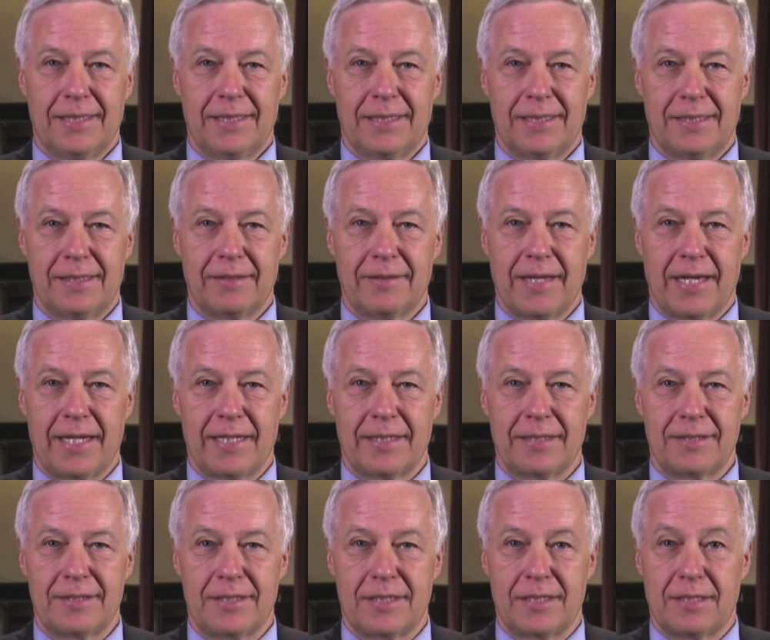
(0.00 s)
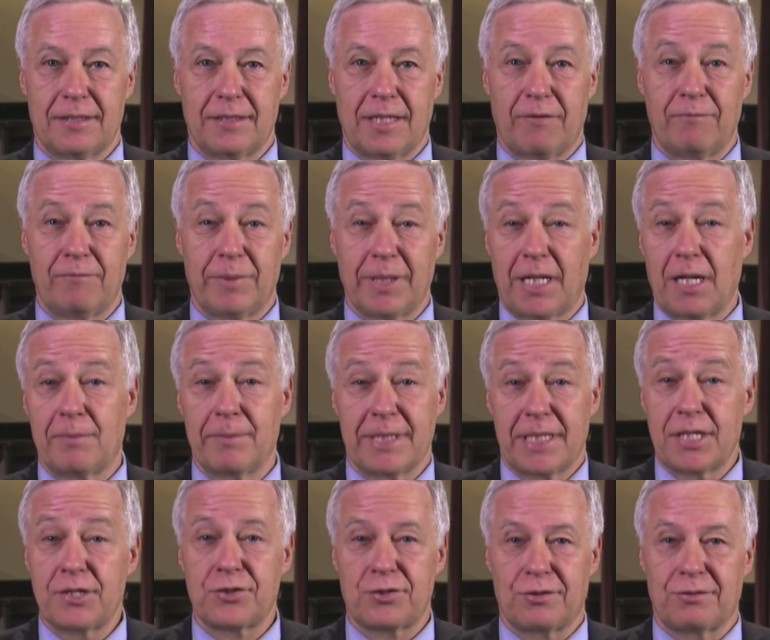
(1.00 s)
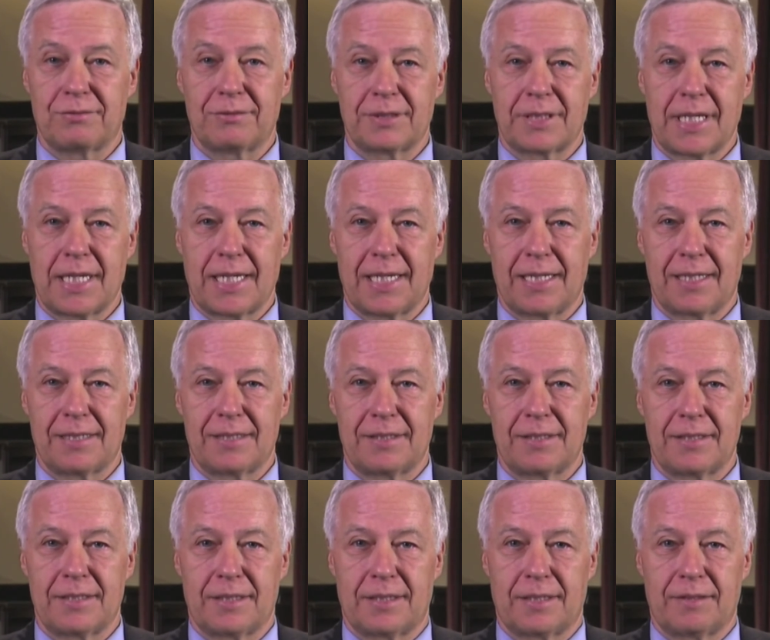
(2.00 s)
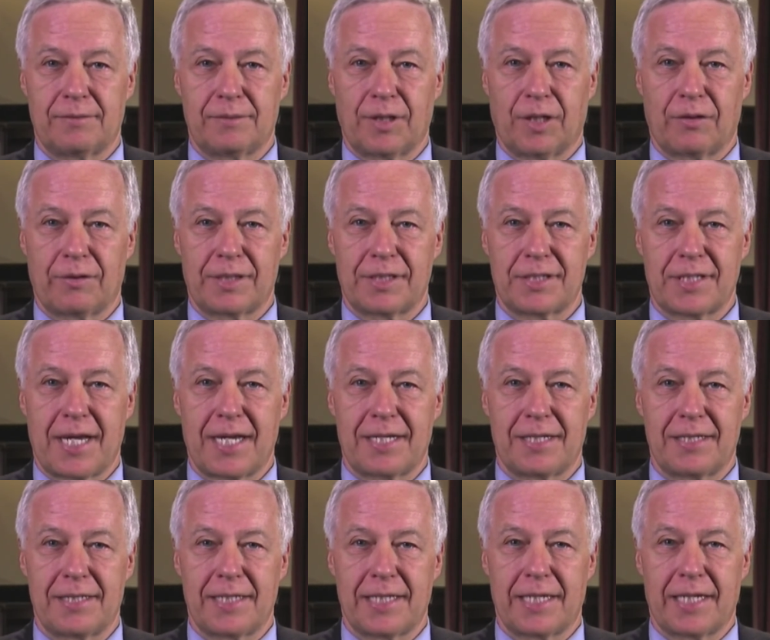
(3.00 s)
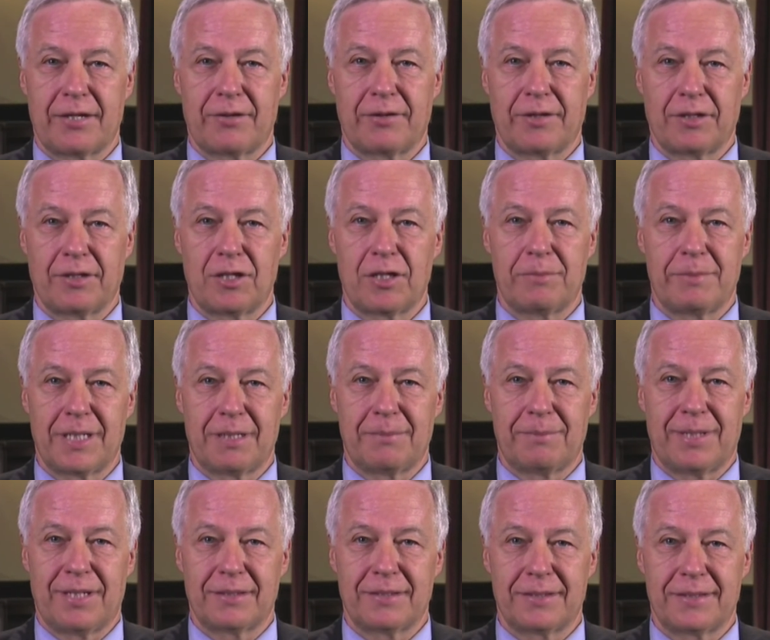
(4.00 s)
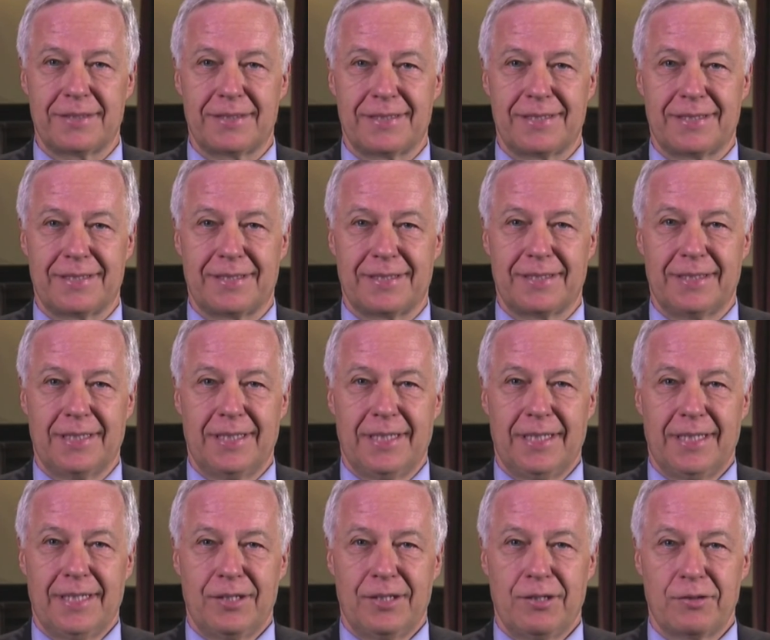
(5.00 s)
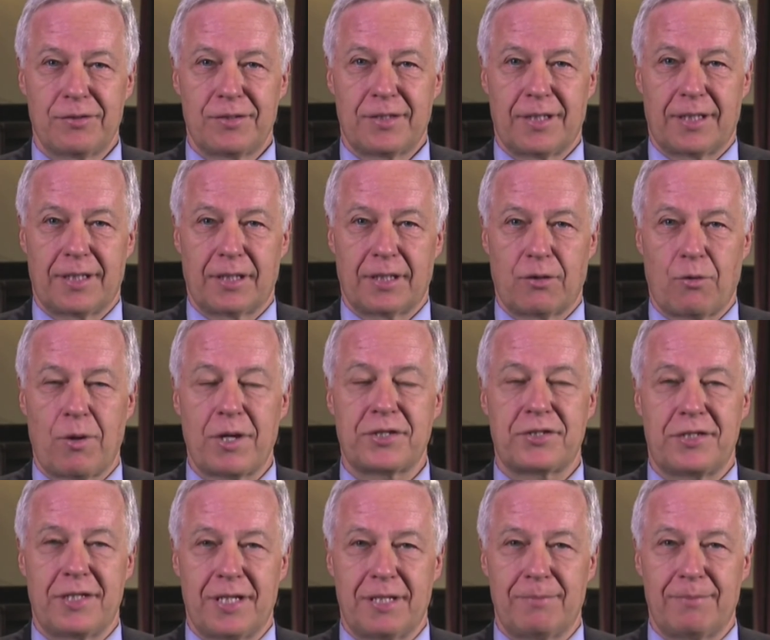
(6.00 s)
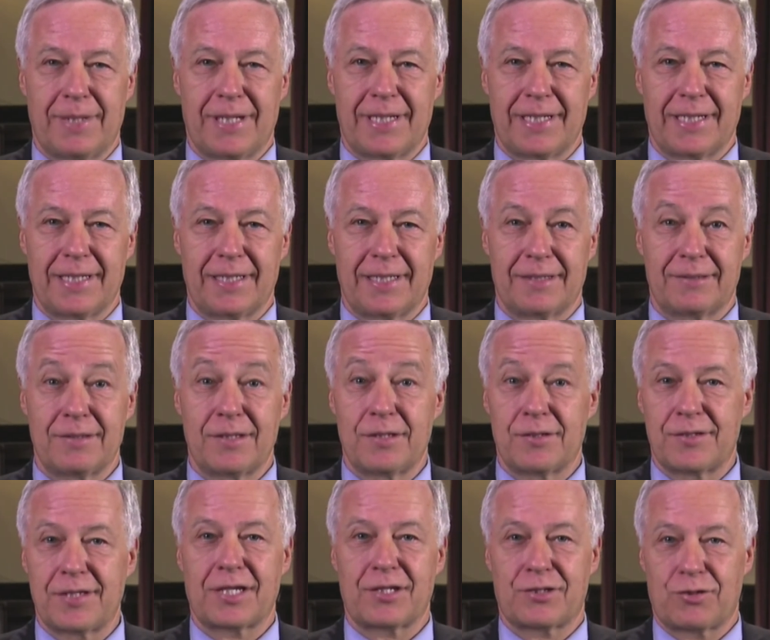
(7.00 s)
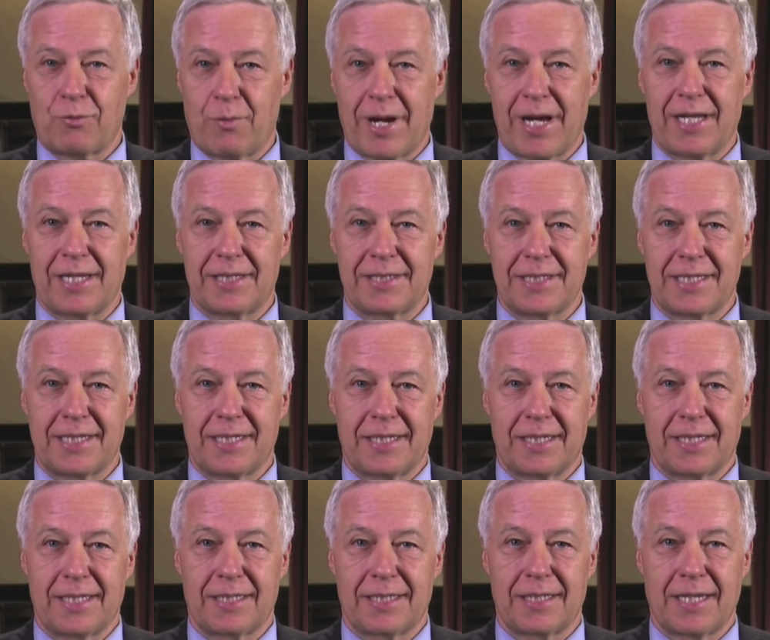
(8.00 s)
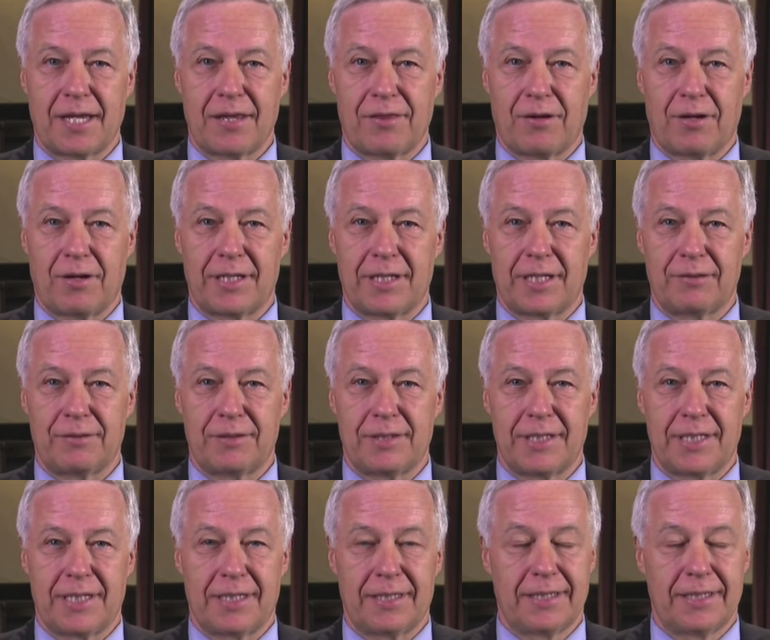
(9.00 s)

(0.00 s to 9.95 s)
that it had become an issue. And, I started hearing a little bit about it, questioning my sexuality, and I thought I'd